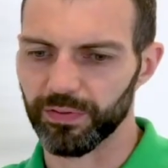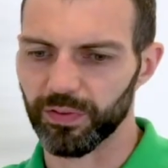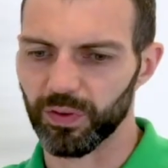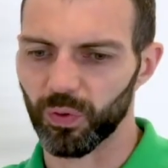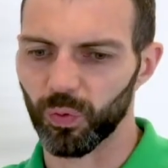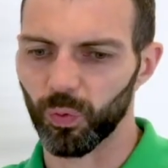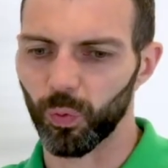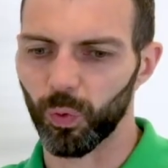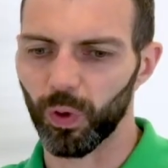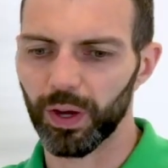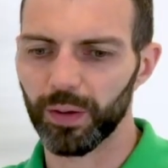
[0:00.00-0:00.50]

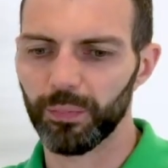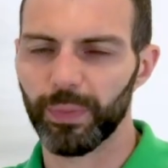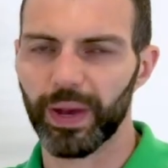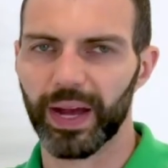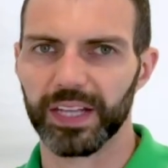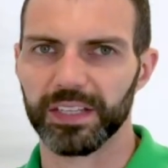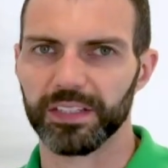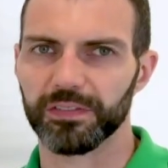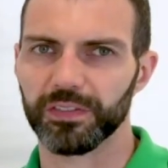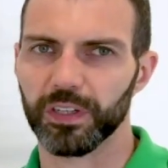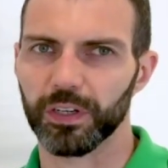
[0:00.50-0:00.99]
for 1
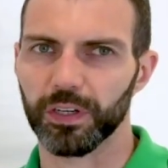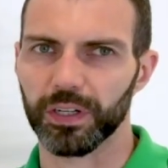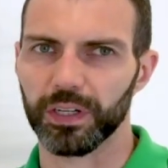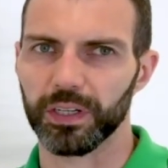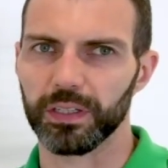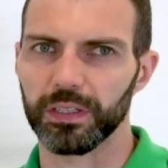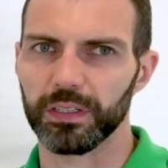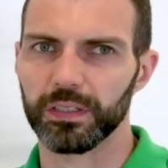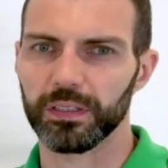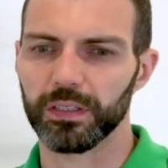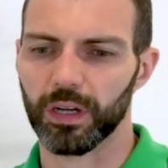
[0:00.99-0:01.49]
batch of
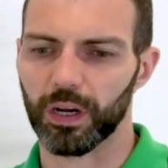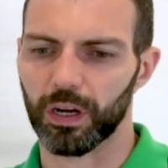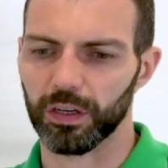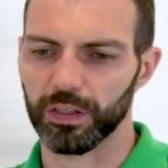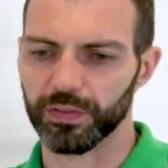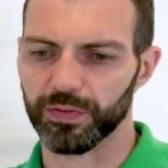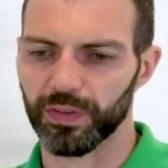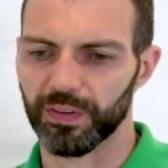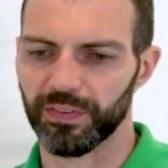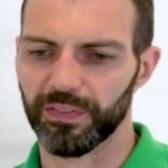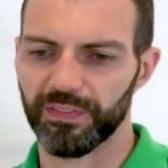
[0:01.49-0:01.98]
cookies
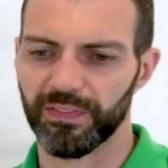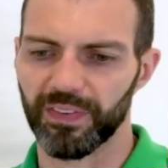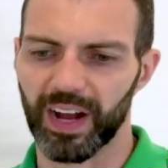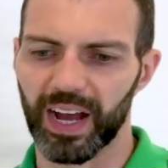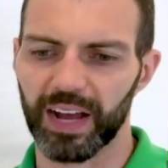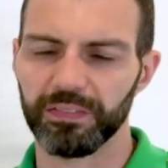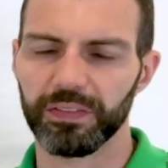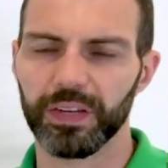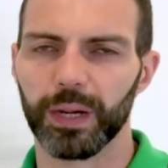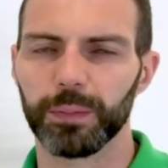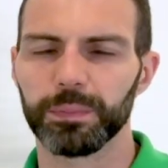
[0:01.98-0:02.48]
calls for
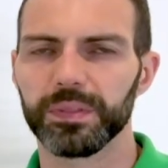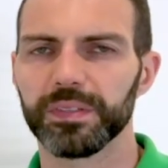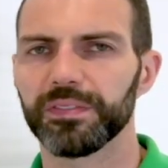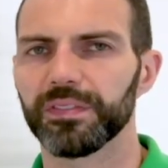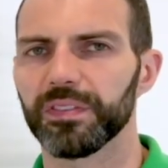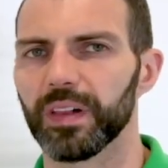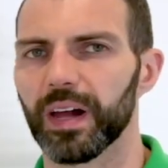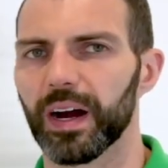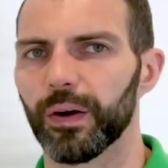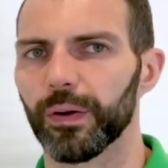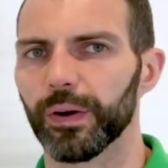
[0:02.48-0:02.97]
5 cups of
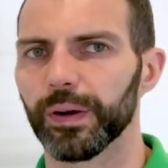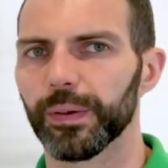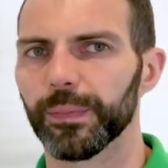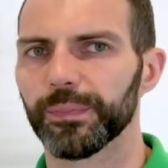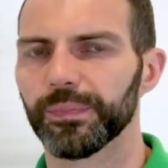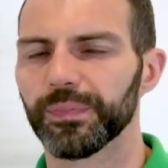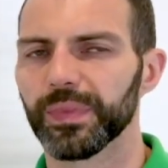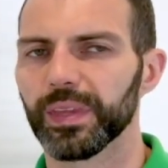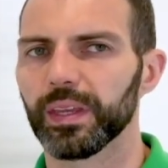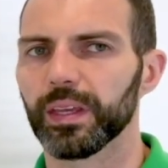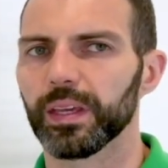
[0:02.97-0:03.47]
flour
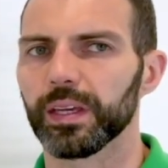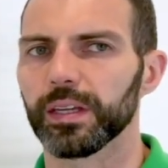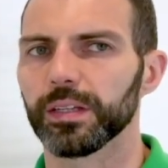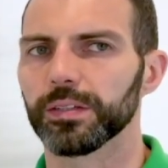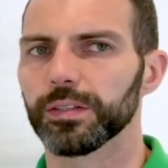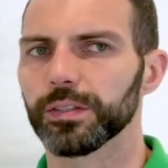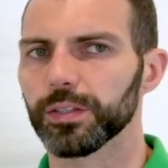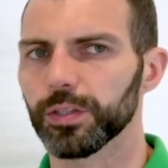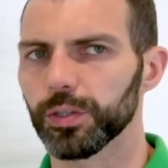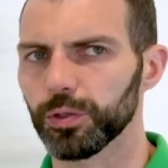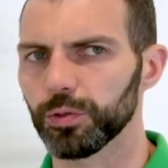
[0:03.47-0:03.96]

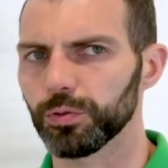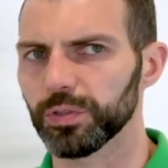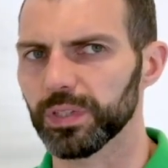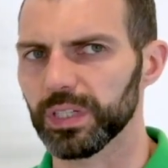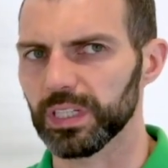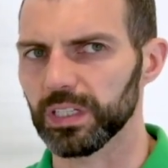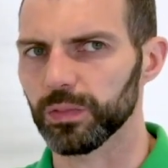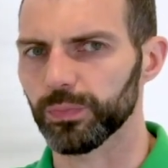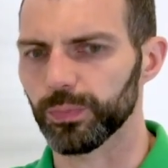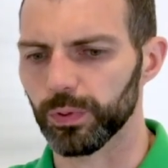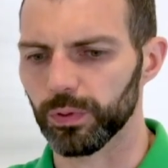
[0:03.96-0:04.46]
and 2
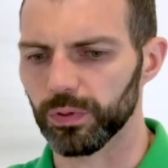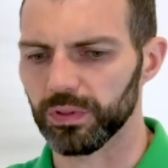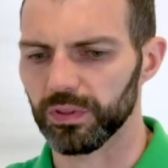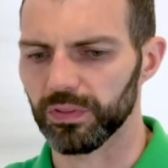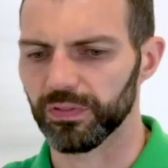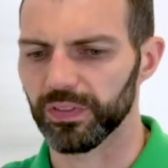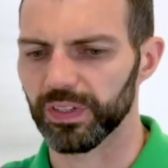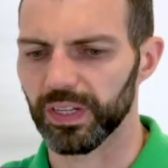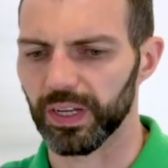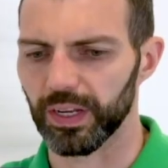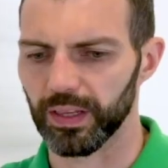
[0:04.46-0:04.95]
teaspoons
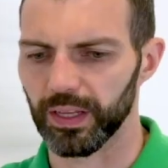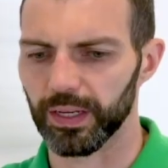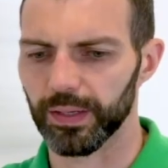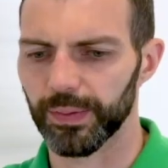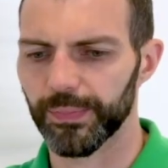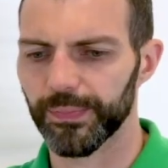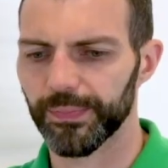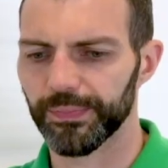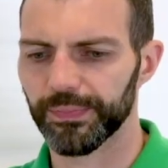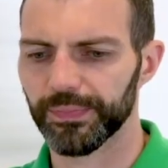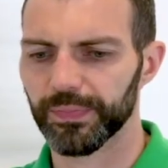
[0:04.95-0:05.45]
of vanilla.
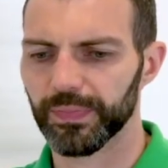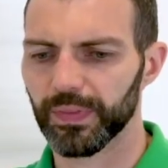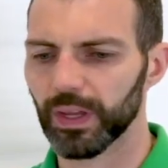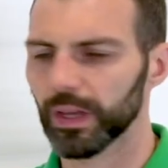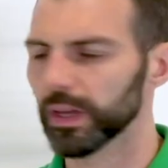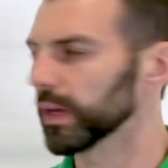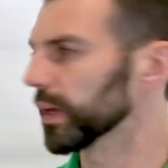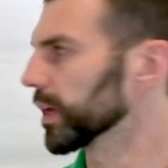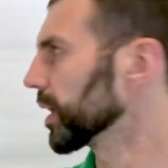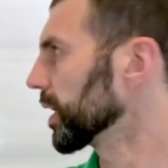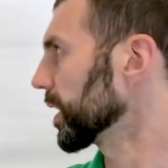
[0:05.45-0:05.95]

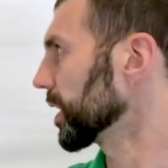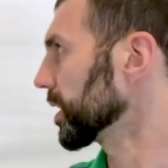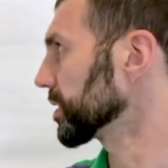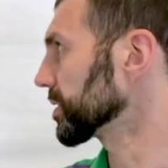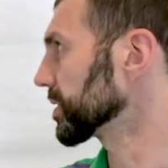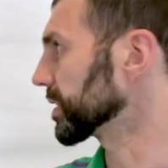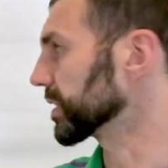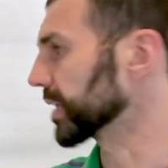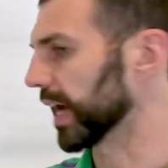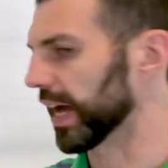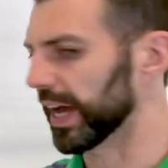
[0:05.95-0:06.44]

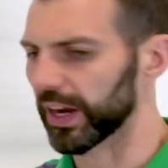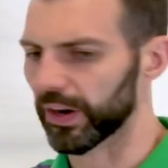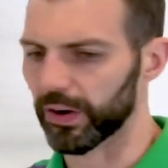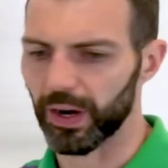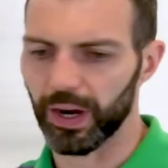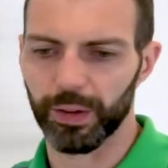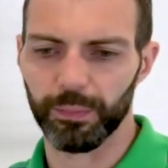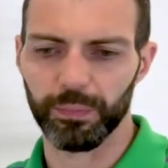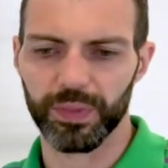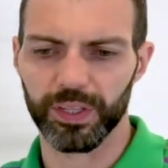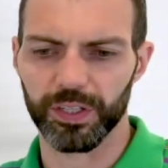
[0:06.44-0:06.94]
Here's a
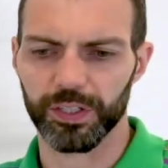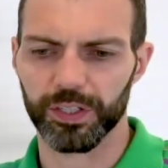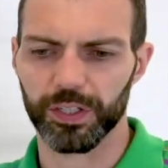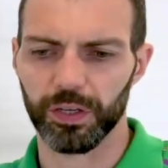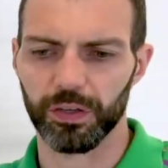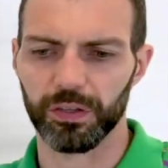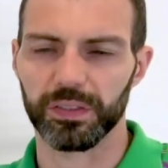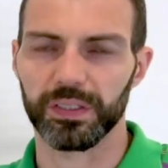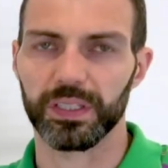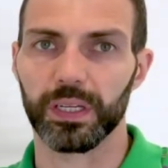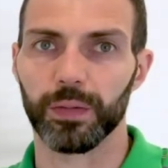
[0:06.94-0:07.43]
diagram that
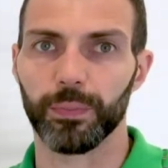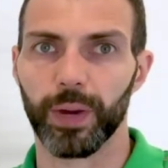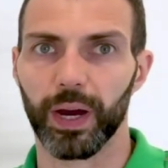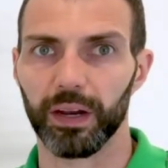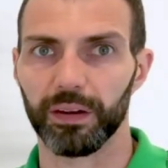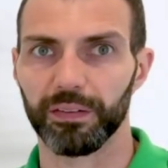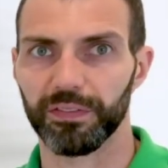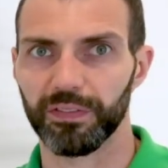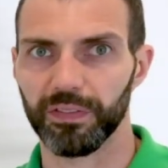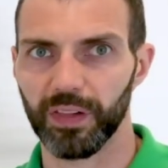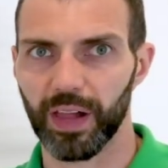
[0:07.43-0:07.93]
shows the
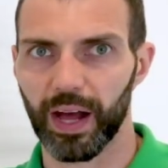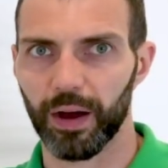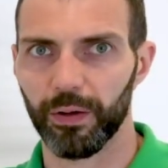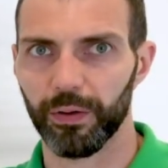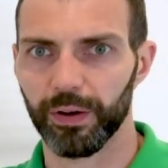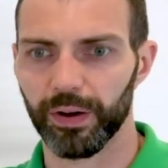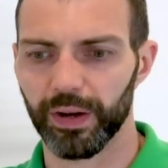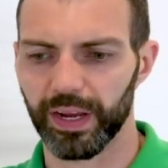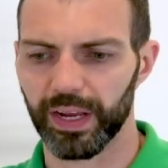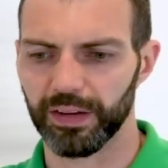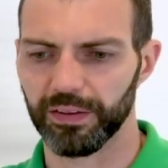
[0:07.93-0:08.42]
amount of
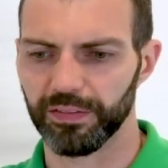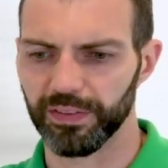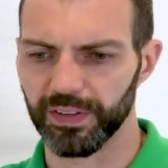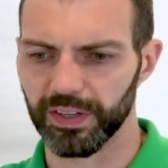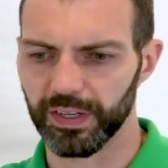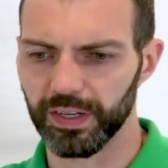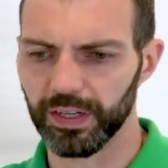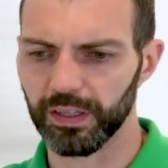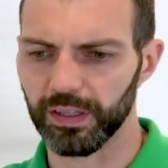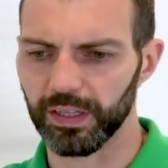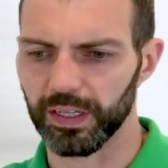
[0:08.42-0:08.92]
flour and
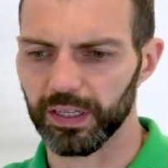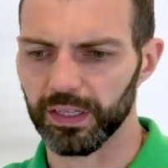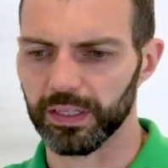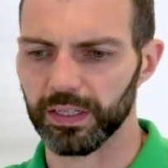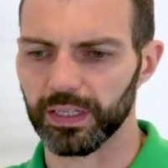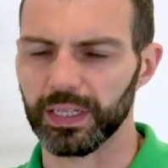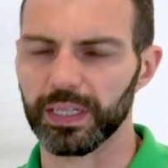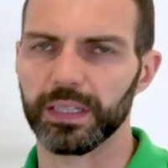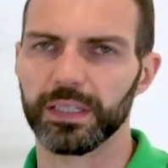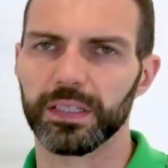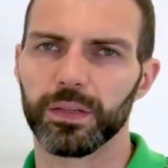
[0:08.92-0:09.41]
vanilla
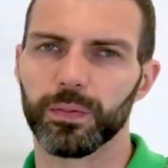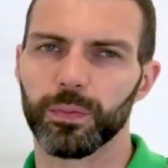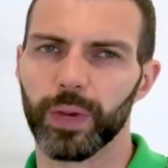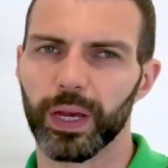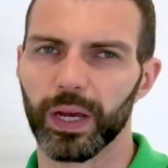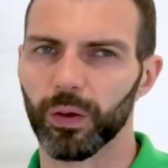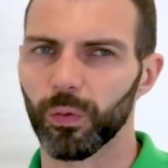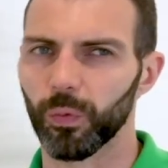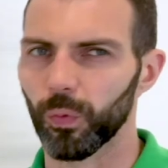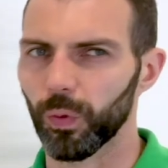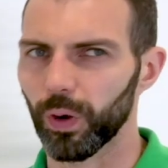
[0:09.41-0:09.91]
needed to
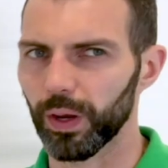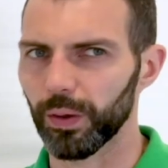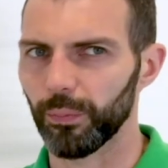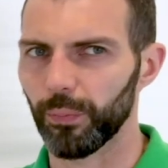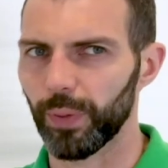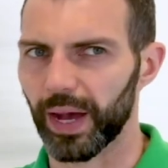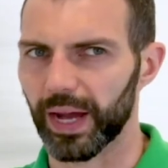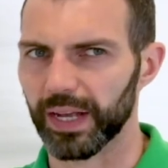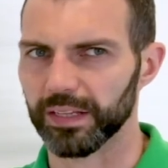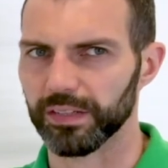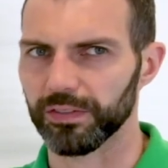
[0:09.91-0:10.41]
make
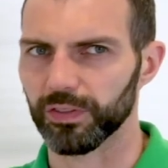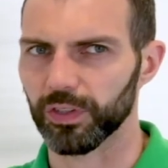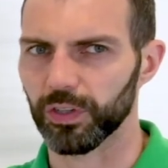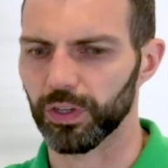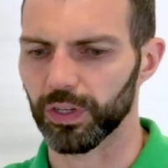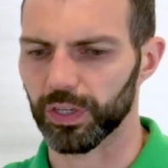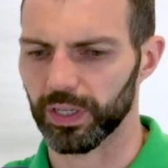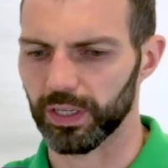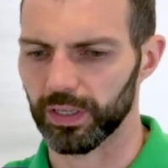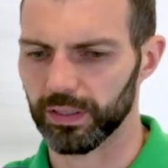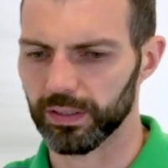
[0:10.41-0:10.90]
1 batch of
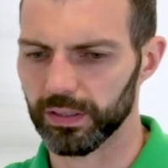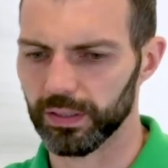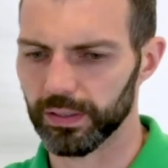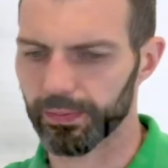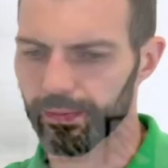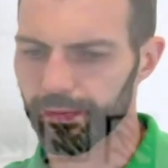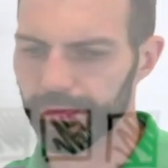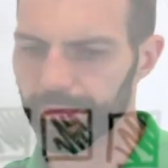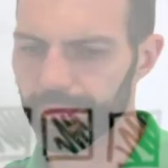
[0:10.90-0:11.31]
cookies.